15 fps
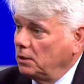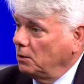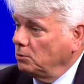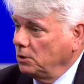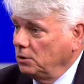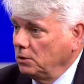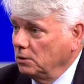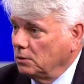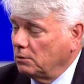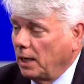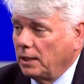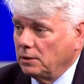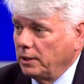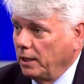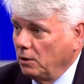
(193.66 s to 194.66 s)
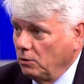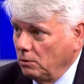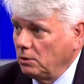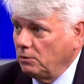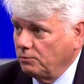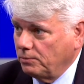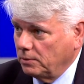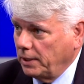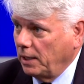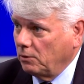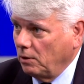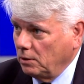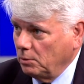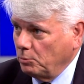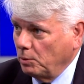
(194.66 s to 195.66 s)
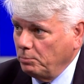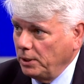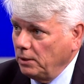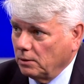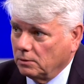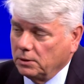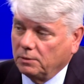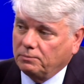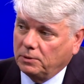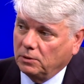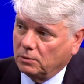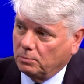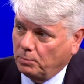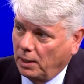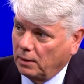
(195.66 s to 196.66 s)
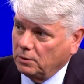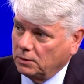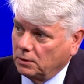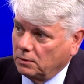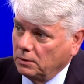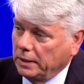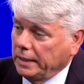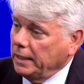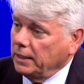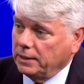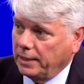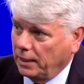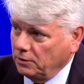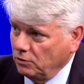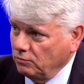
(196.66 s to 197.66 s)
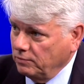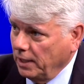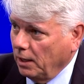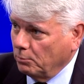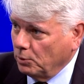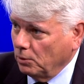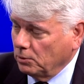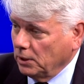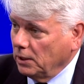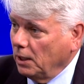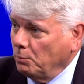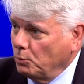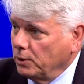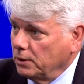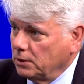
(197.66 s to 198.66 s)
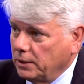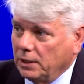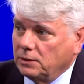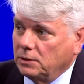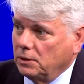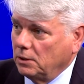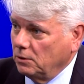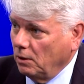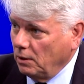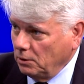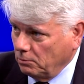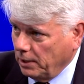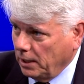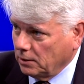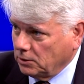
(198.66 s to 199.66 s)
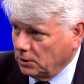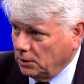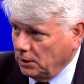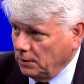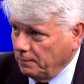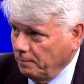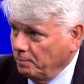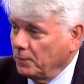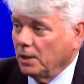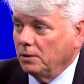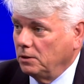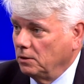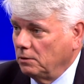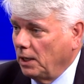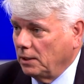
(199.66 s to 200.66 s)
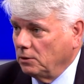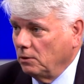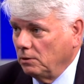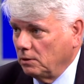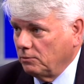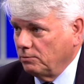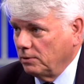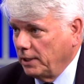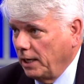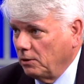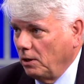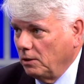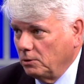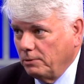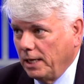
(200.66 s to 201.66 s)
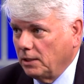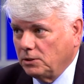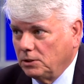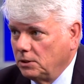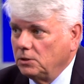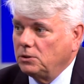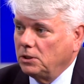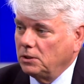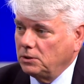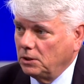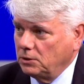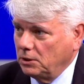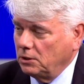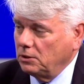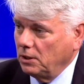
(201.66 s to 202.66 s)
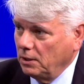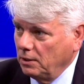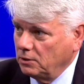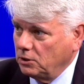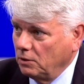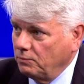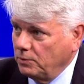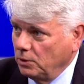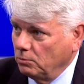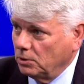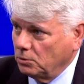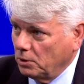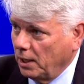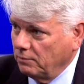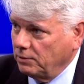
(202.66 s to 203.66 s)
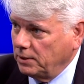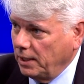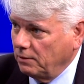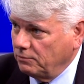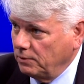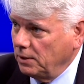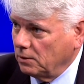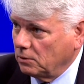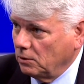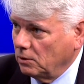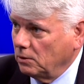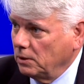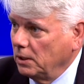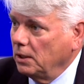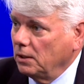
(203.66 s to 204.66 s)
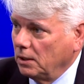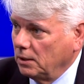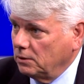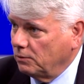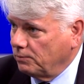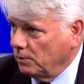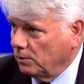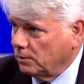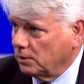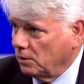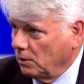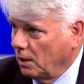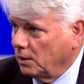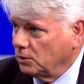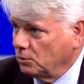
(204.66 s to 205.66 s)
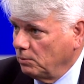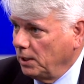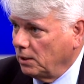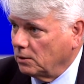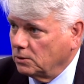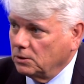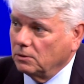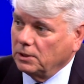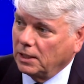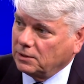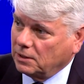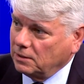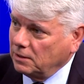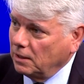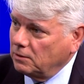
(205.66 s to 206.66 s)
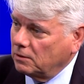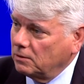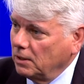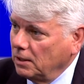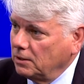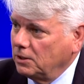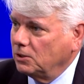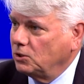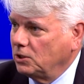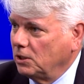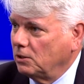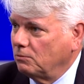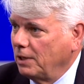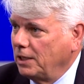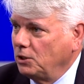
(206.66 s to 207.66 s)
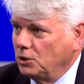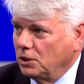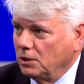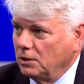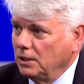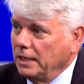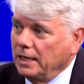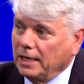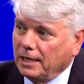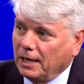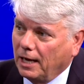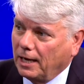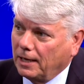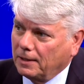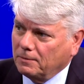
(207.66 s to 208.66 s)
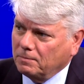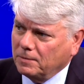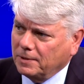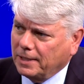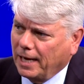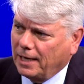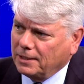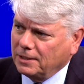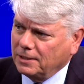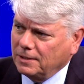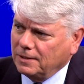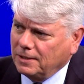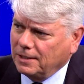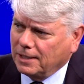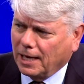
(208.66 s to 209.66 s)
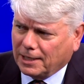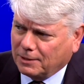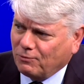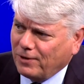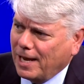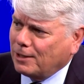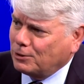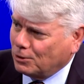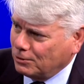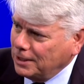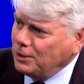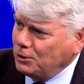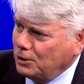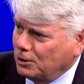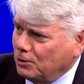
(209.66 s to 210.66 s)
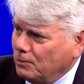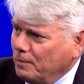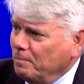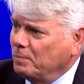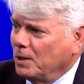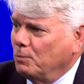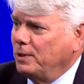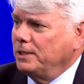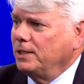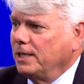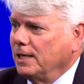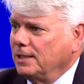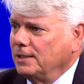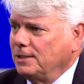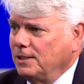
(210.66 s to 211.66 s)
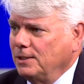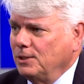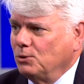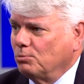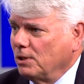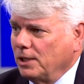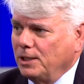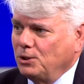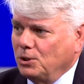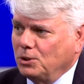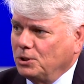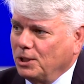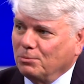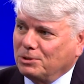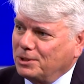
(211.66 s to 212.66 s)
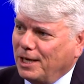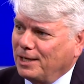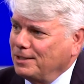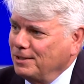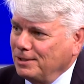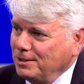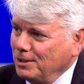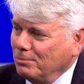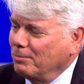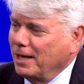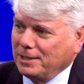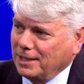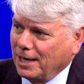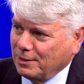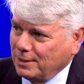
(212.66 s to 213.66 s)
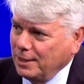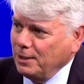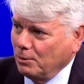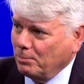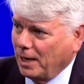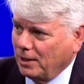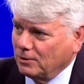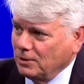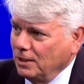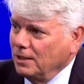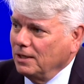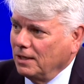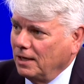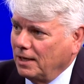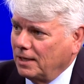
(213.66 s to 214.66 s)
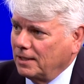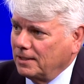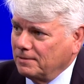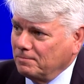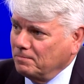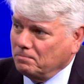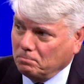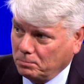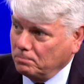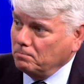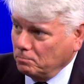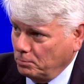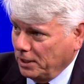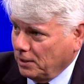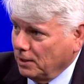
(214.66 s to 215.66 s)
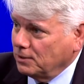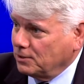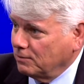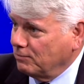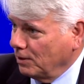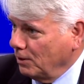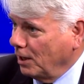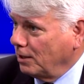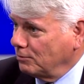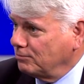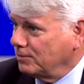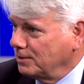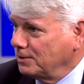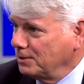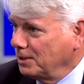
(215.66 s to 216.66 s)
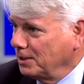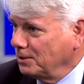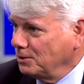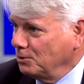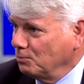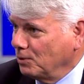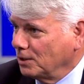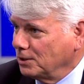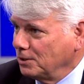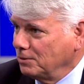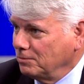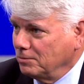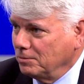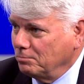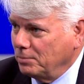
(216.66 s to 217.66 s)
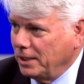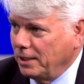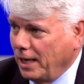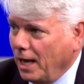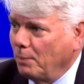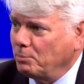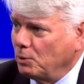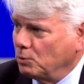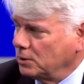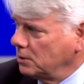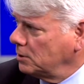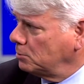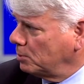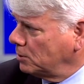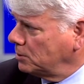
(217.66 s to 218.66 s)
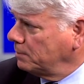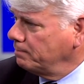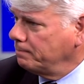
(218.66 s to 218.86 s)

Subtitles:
you're on the hook for that automobile. If your partner that you've now broken up with gets in an auto accident, you're on the hook for that auto accident just as if you were driving that vehicle under Florida law as well. So that's another consideration that you got to factor into when you get into these relationships that you might not think about because of the love and you want to be happy with this person.